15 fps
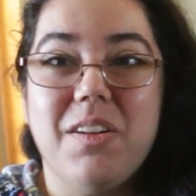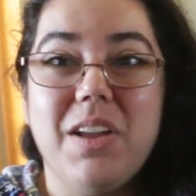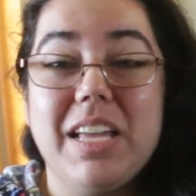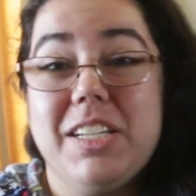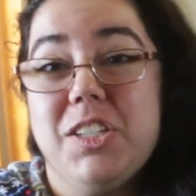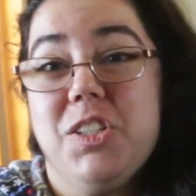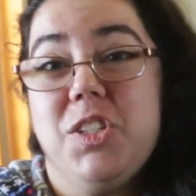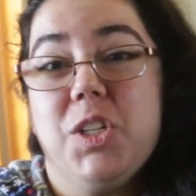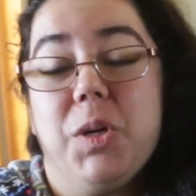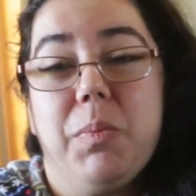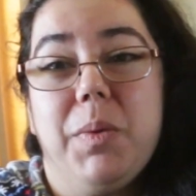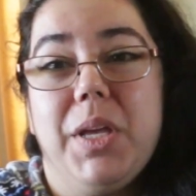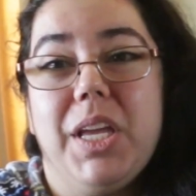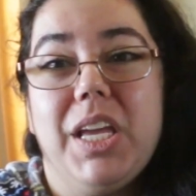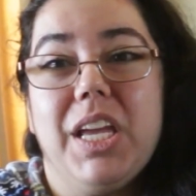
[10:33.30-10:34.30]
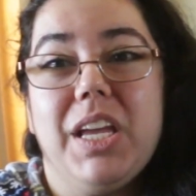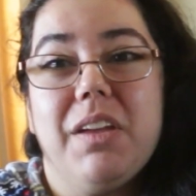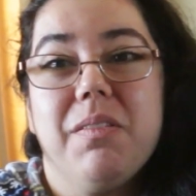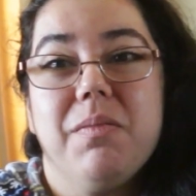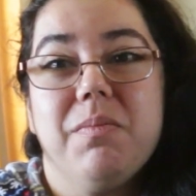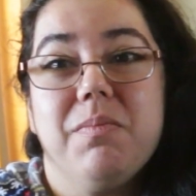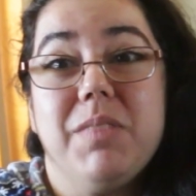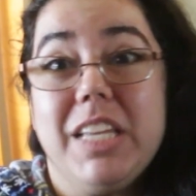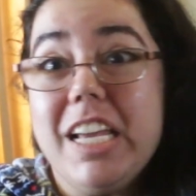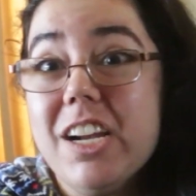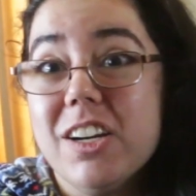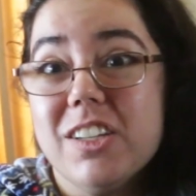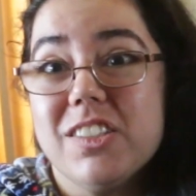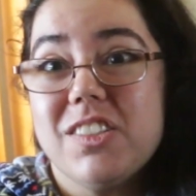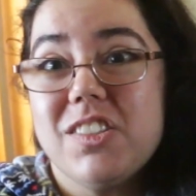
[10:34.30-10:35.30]
it just took me
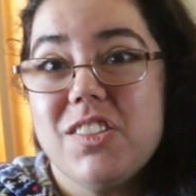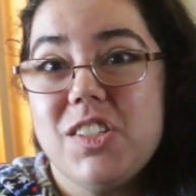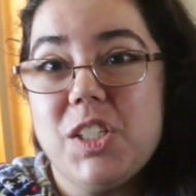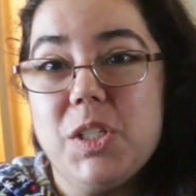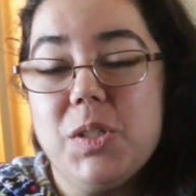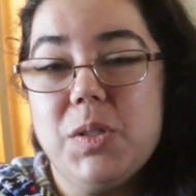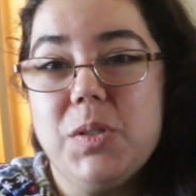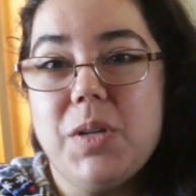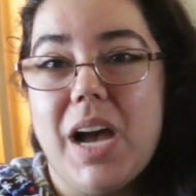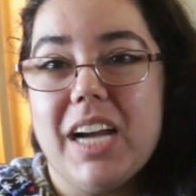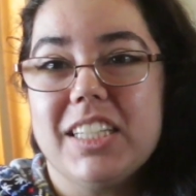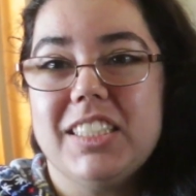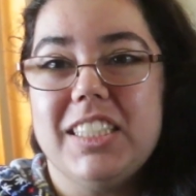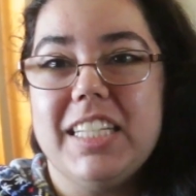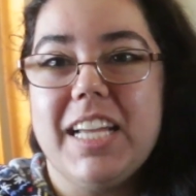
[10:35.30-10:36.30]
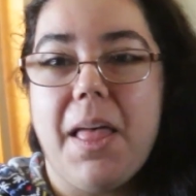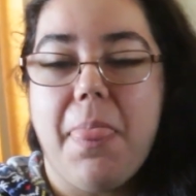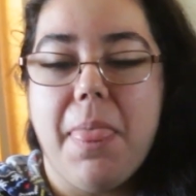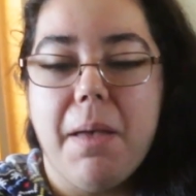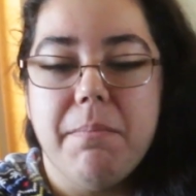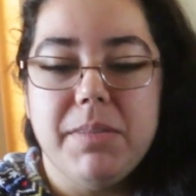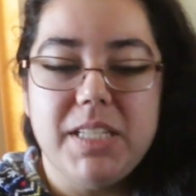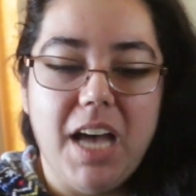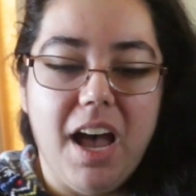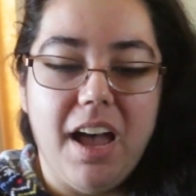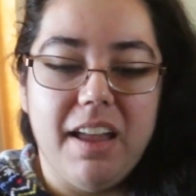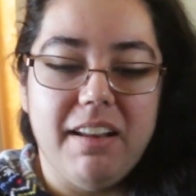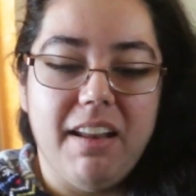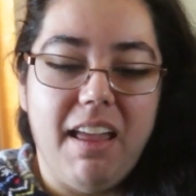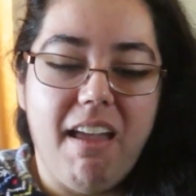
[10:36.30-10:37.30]
years to actually get them
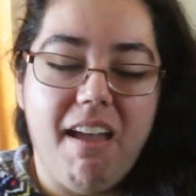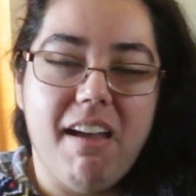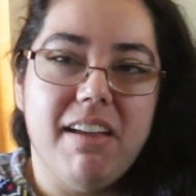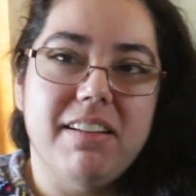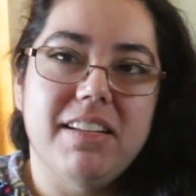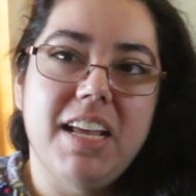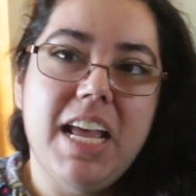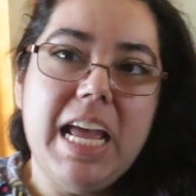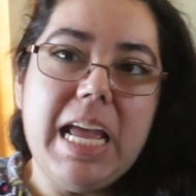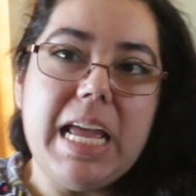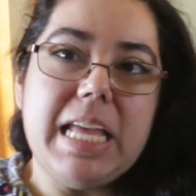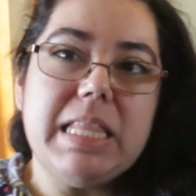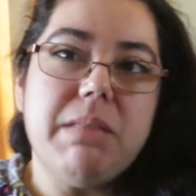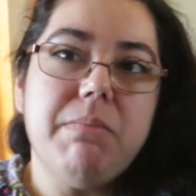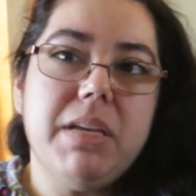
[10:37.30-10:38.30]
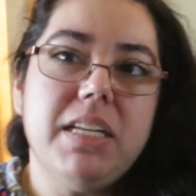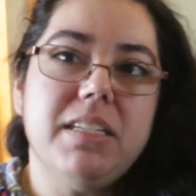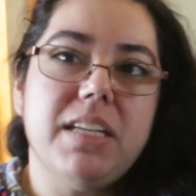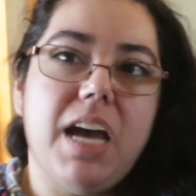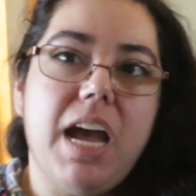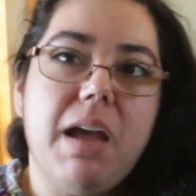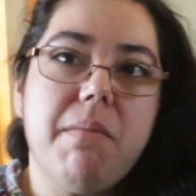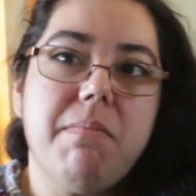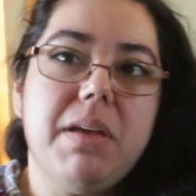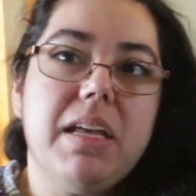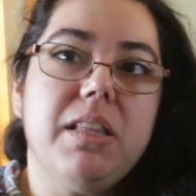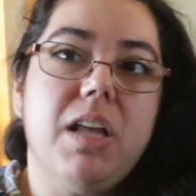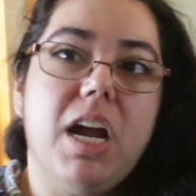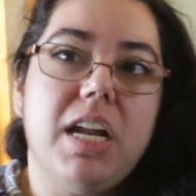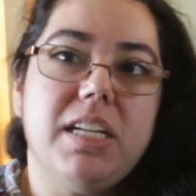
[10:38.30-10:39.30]
done. And in the meantime, a
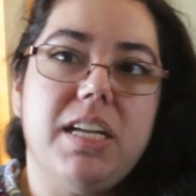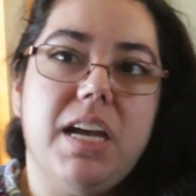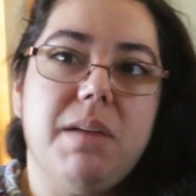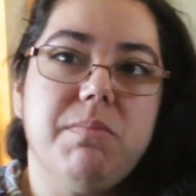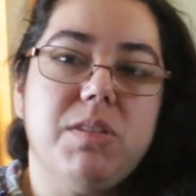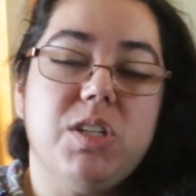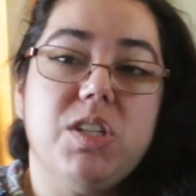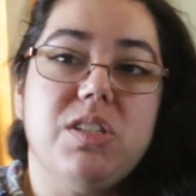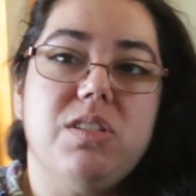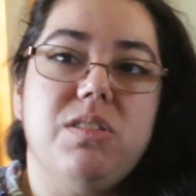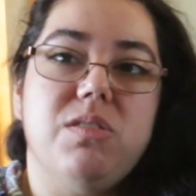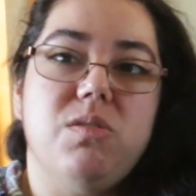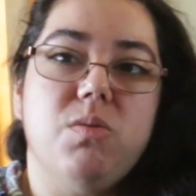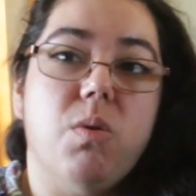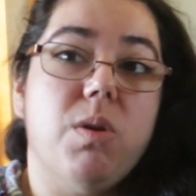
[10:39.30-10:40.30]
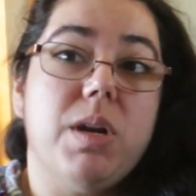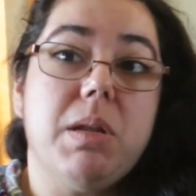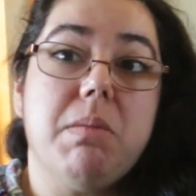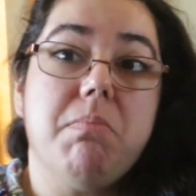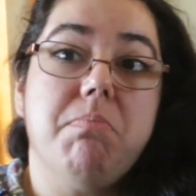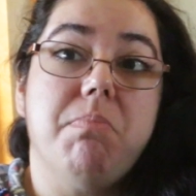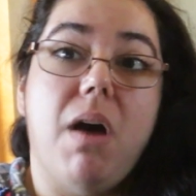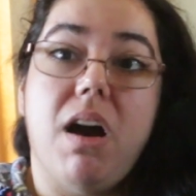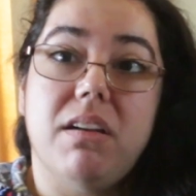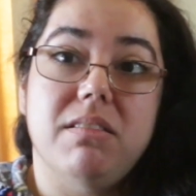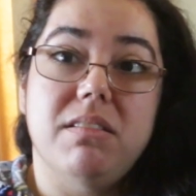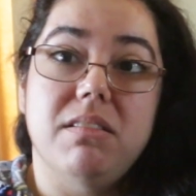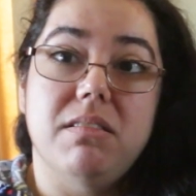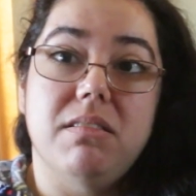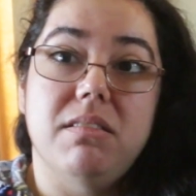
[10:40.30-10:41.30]
lot of times they're just stored in
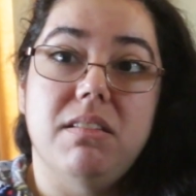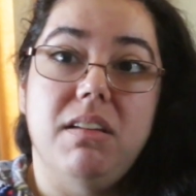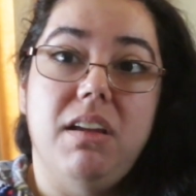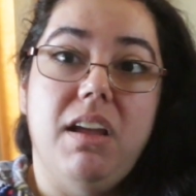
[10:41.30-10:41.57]
boxes.